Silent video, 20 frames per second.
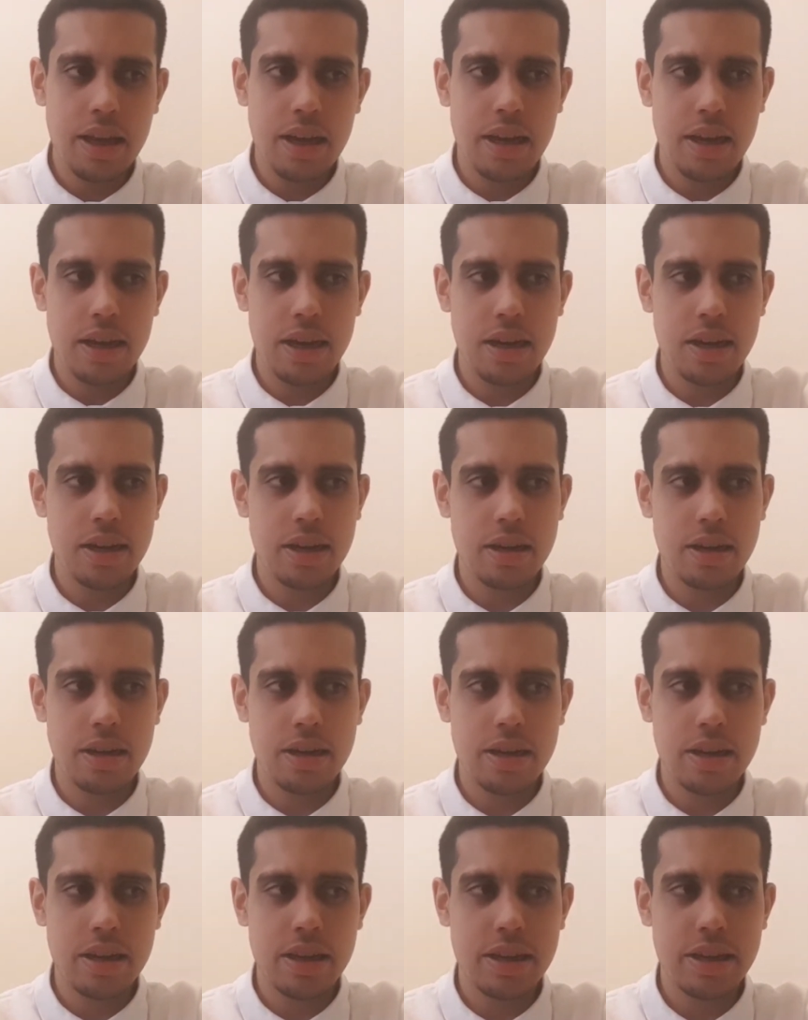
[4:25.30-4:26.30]
and
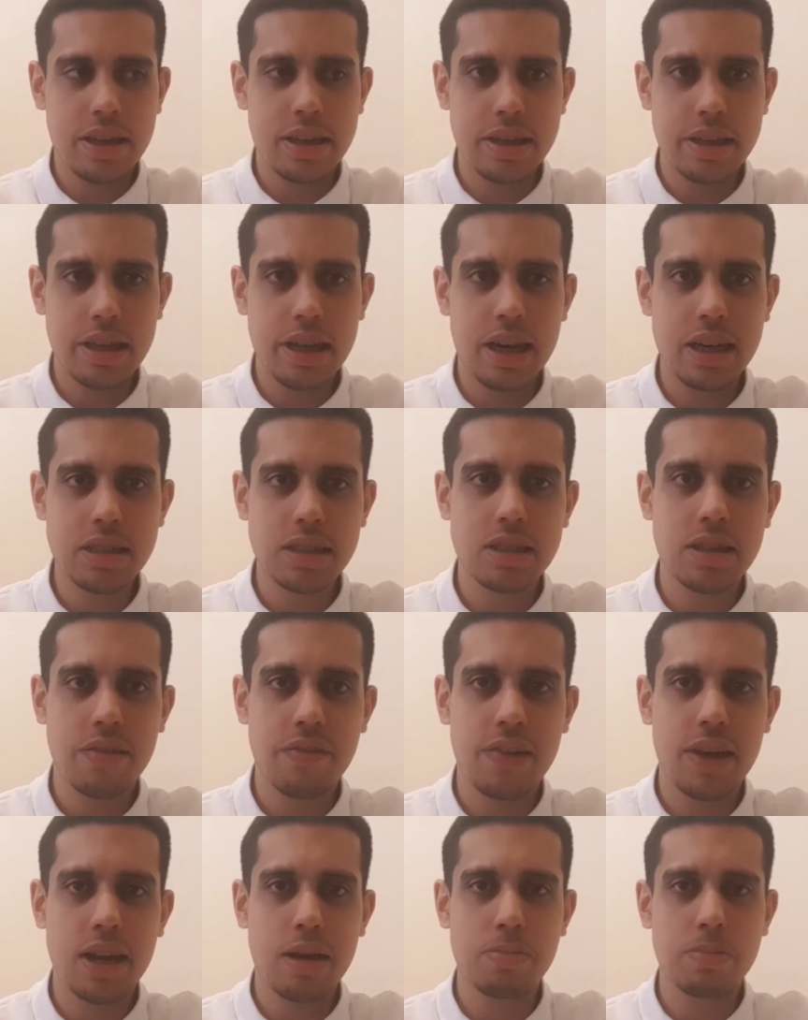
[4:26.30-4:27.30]
he has
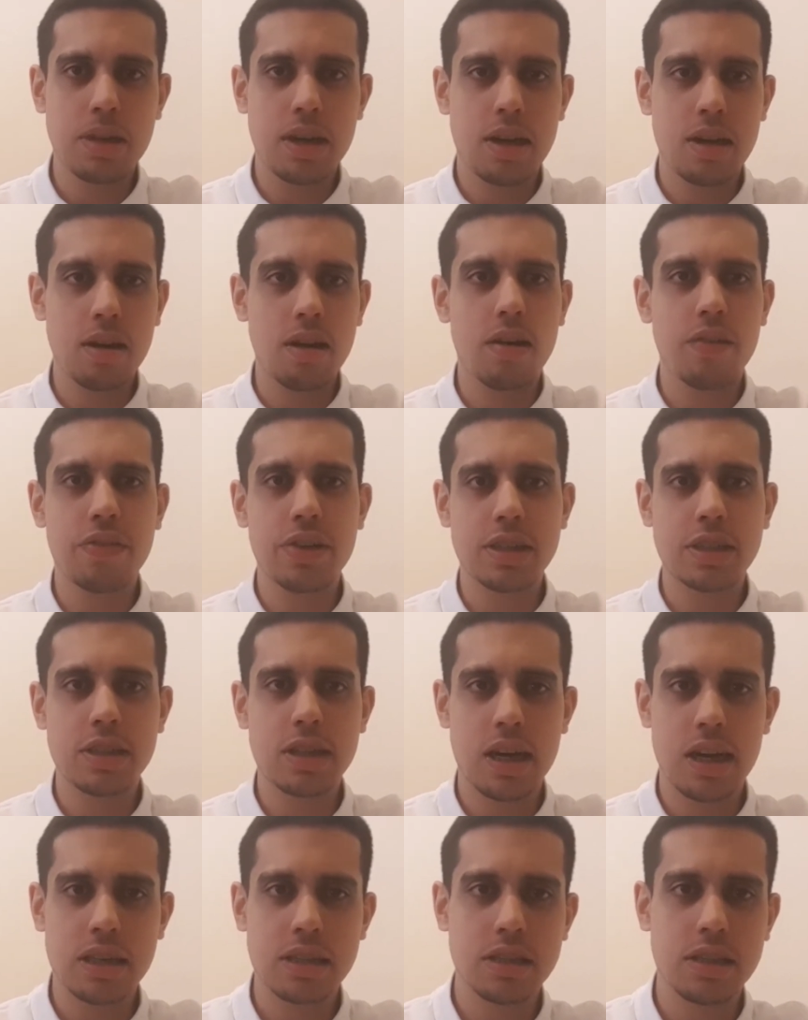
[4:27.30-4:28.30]
developed a lot of
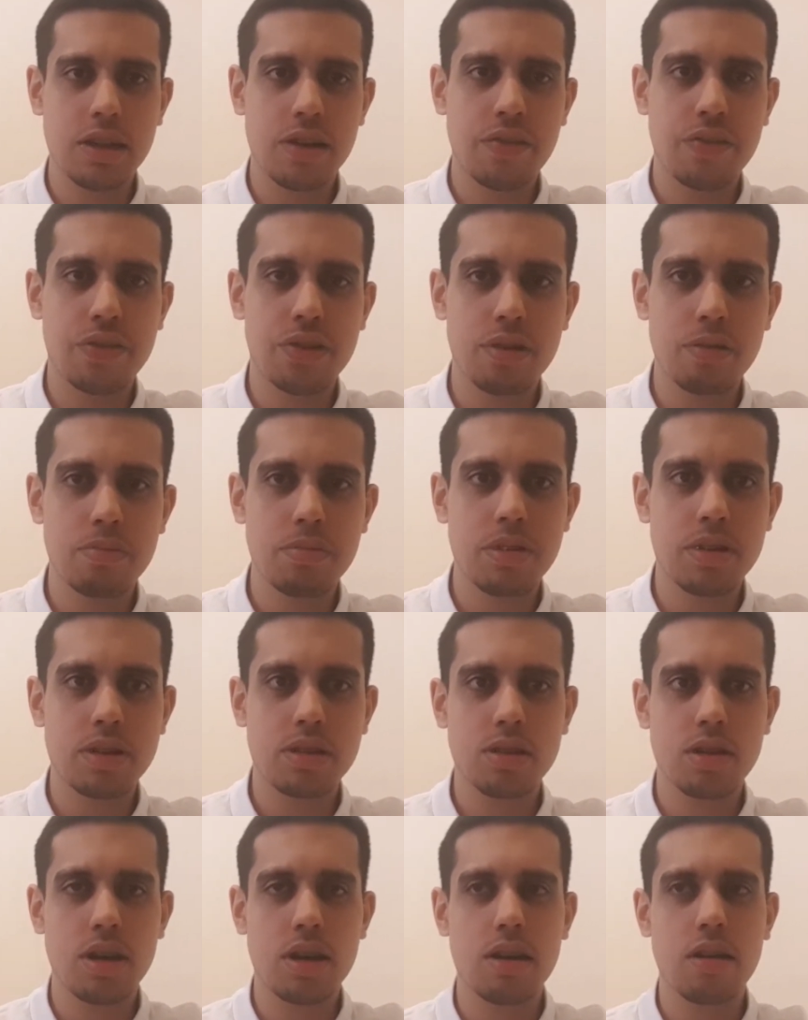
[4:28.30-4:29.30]
attraction from
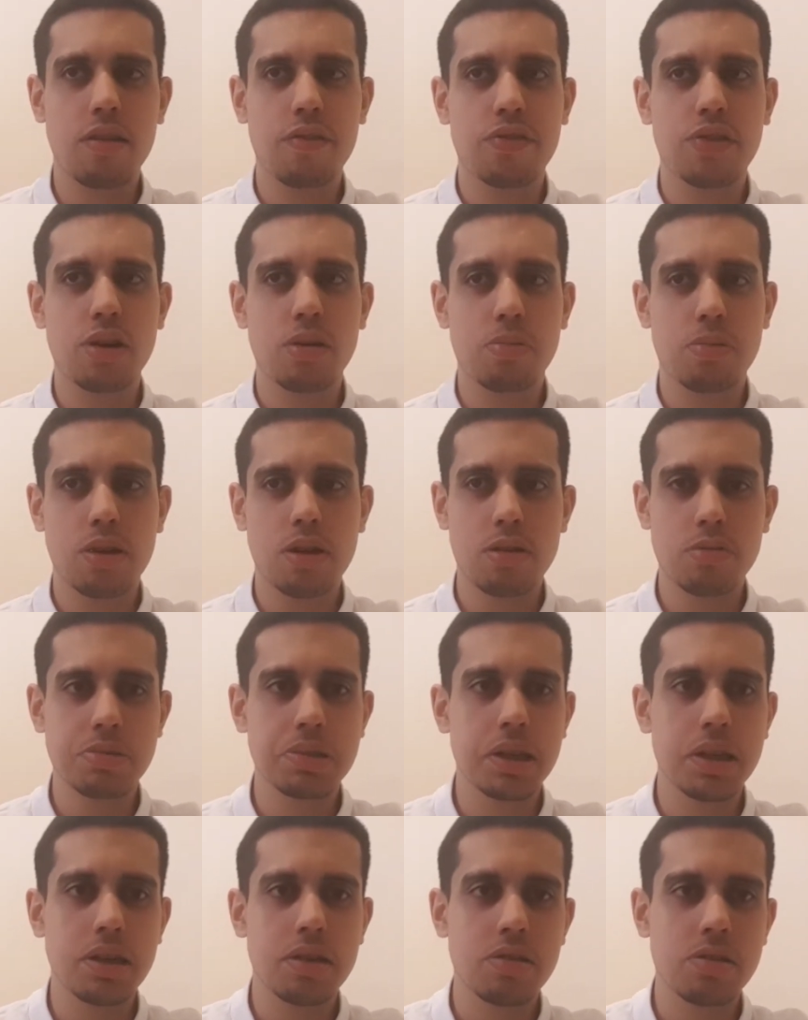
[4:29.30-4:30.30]
a lot of top
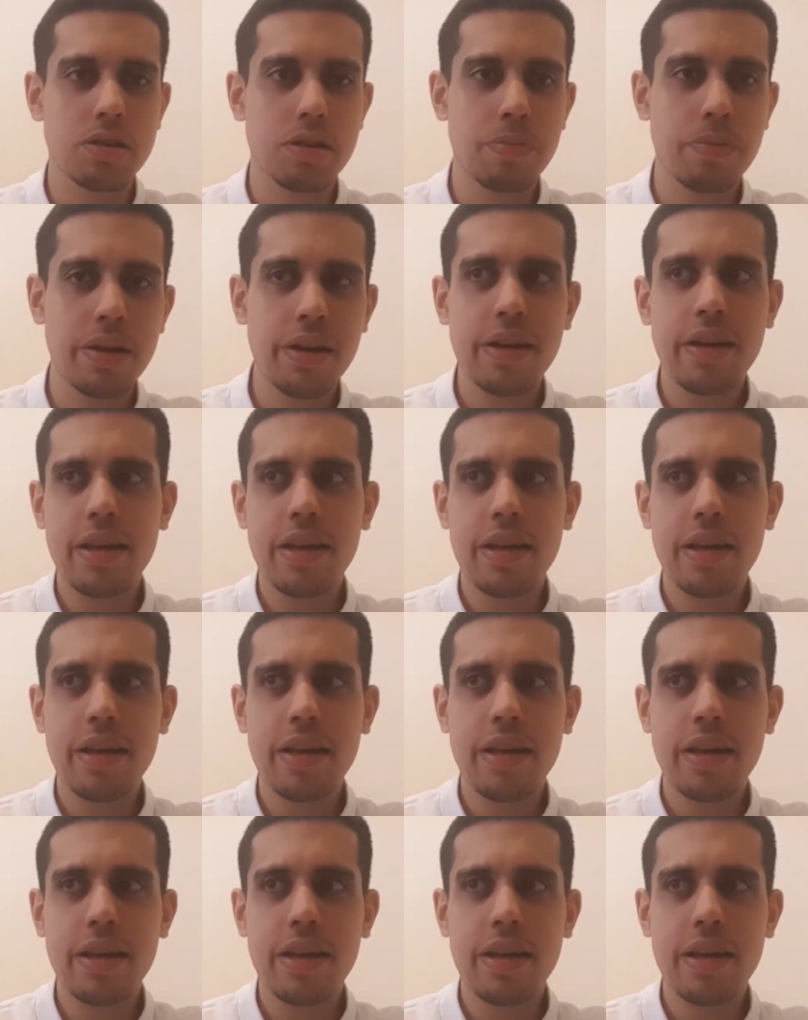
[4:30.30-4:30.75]
clubs in Europe.